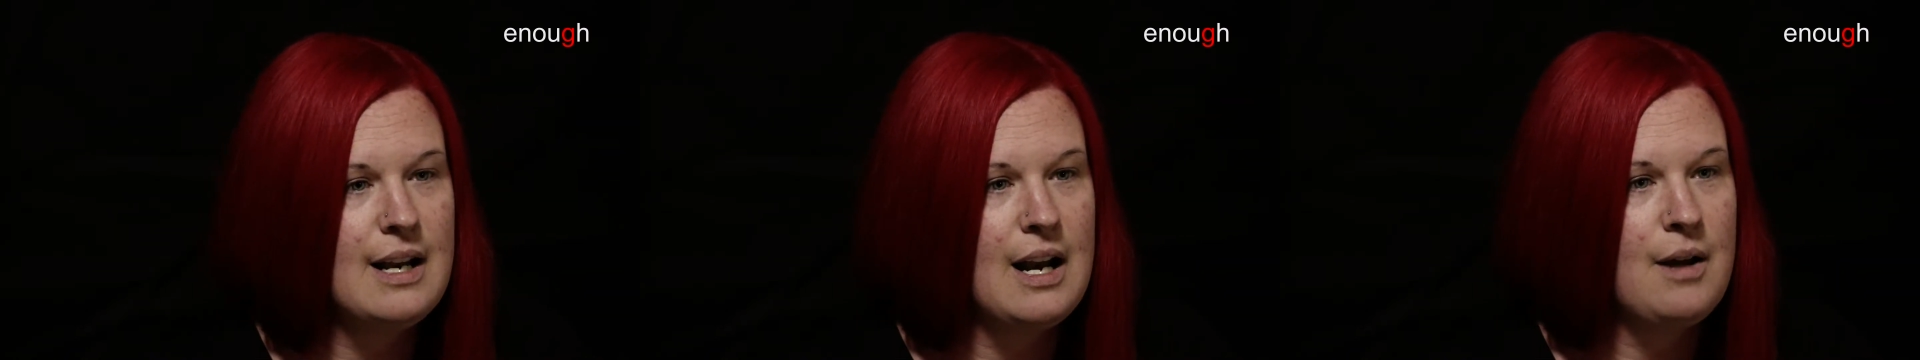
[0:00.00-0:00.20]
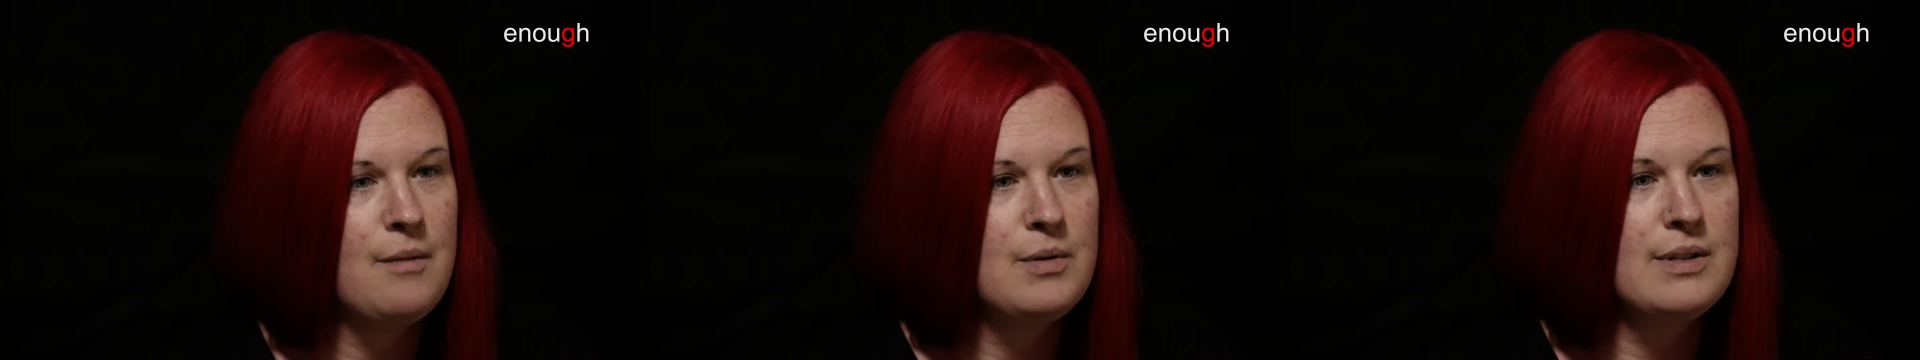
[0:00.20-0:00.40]

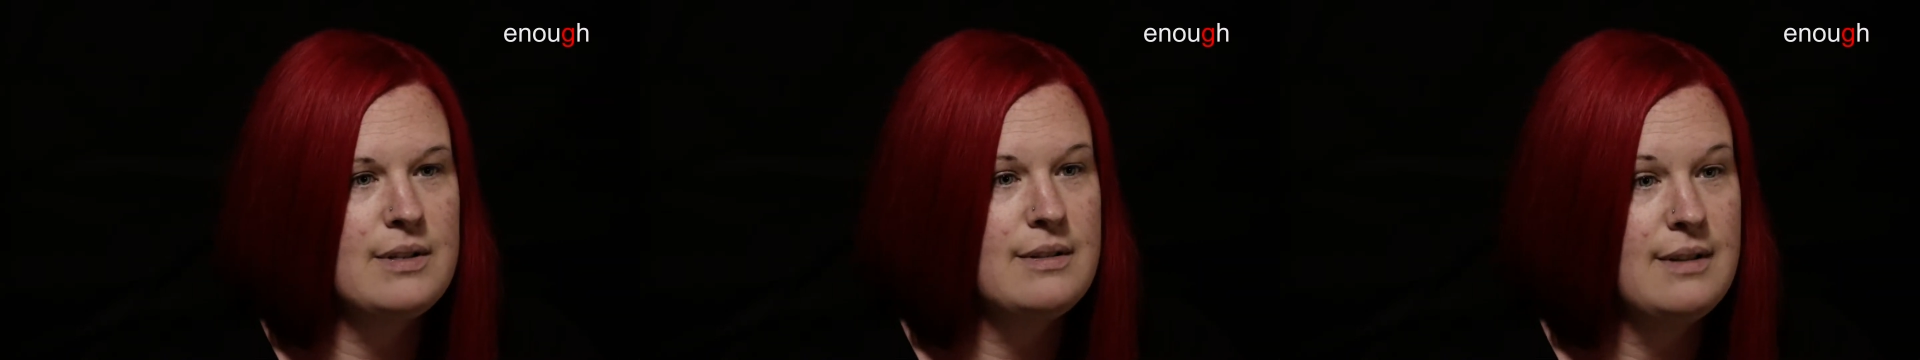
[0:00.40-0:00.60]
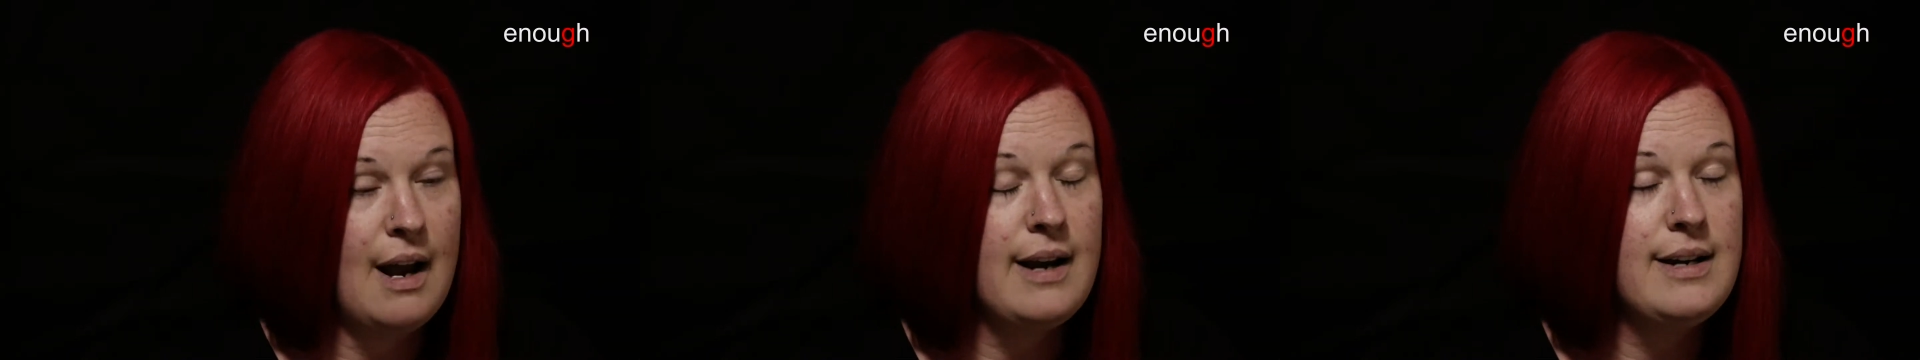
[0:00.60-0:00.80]
and I
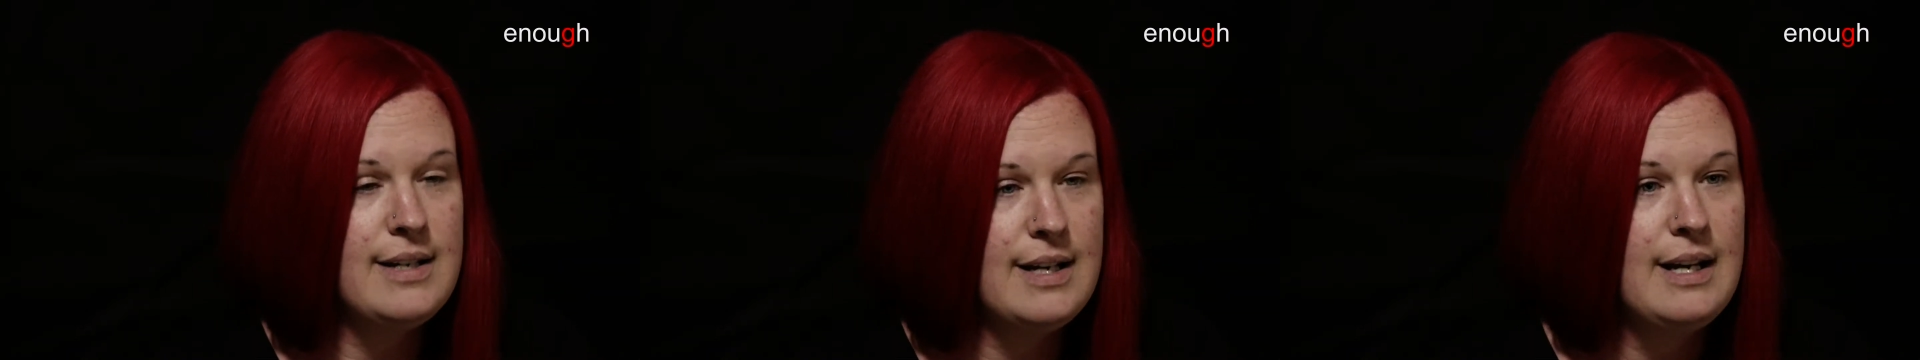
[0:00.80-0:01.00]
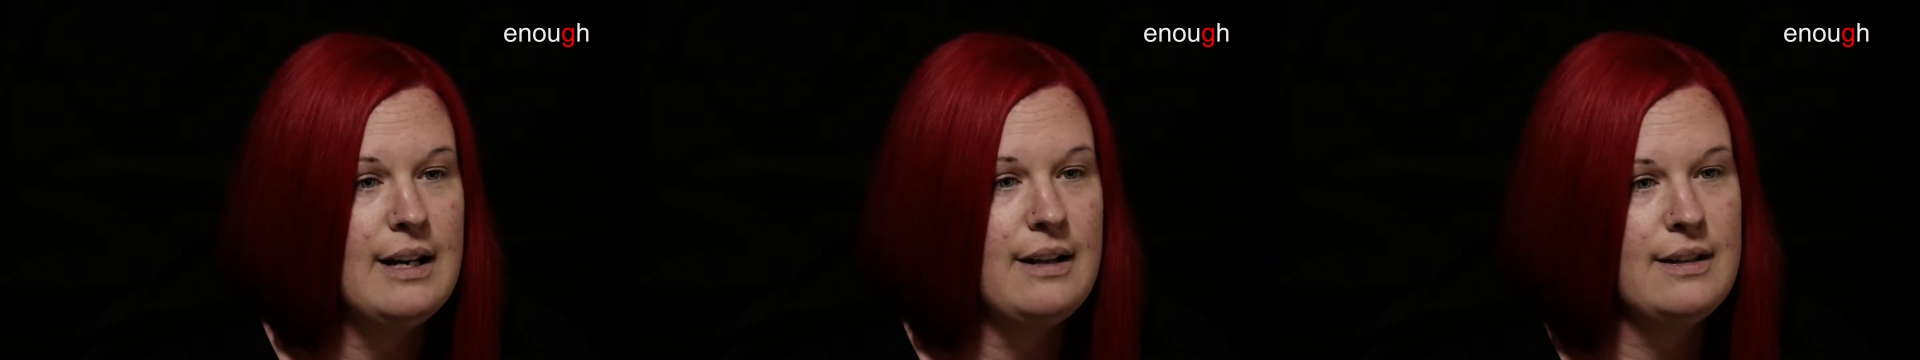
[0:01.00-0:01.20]
was
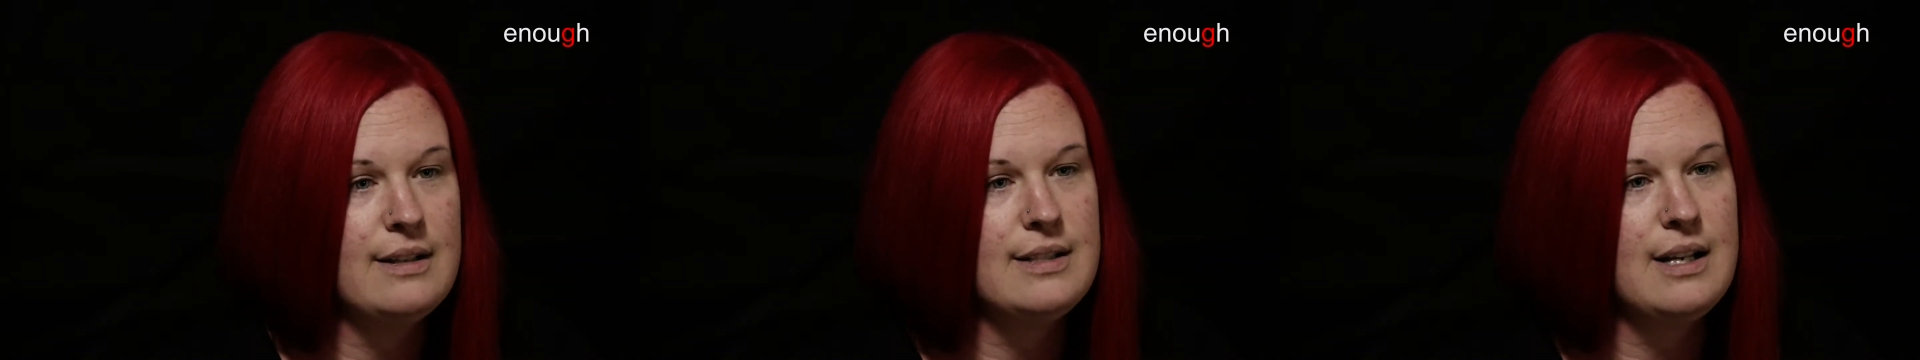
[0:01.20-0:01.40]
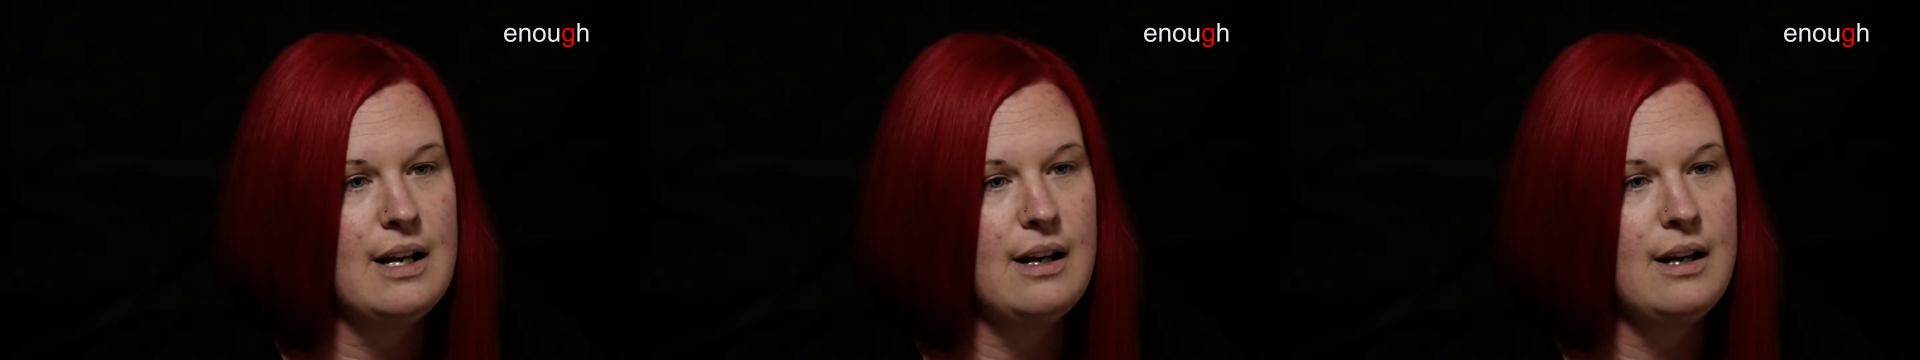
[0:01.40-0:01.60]
19 at
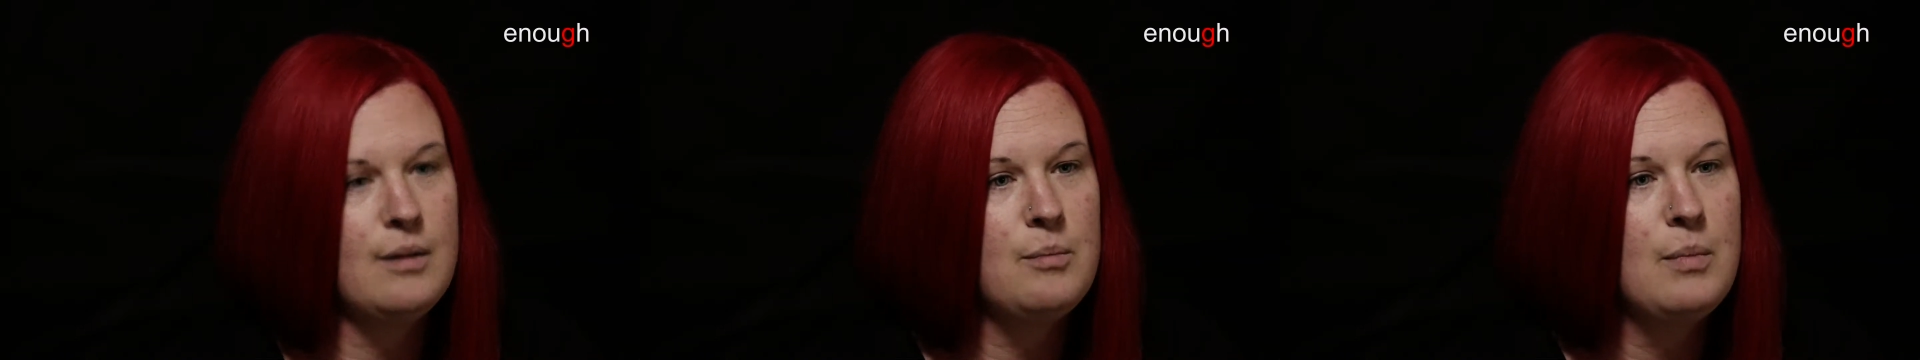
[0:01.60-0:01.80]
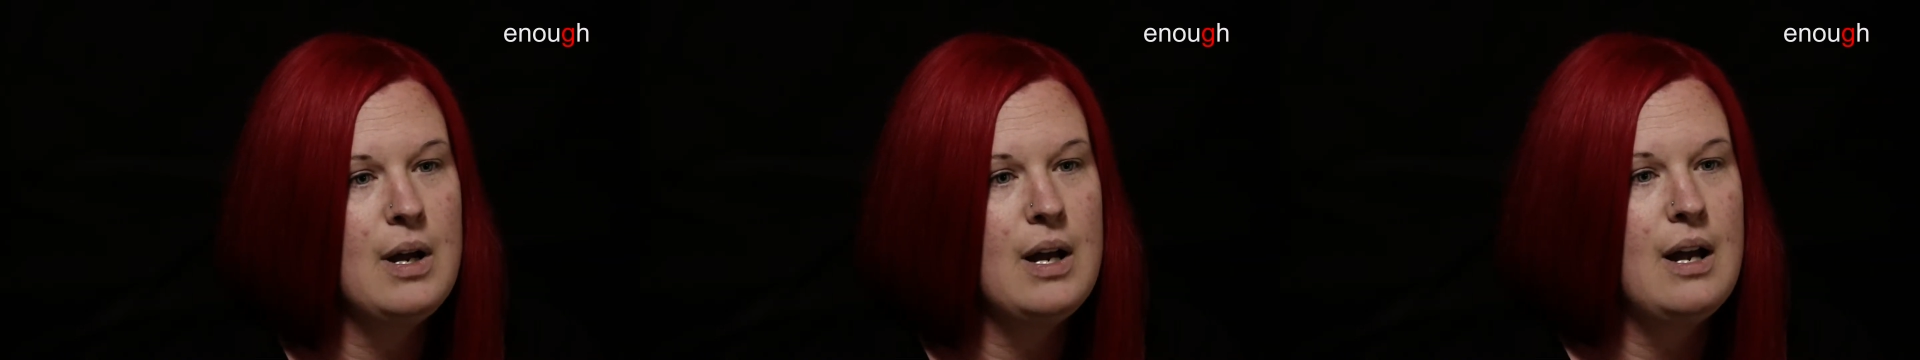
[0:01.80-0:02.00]
this
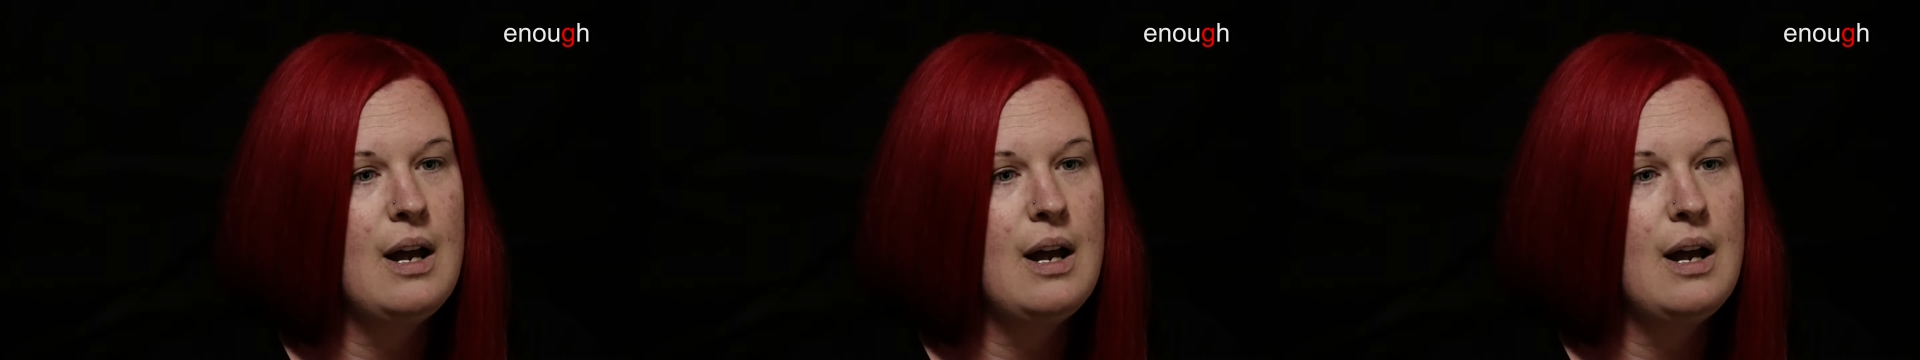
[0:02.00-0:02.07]
time.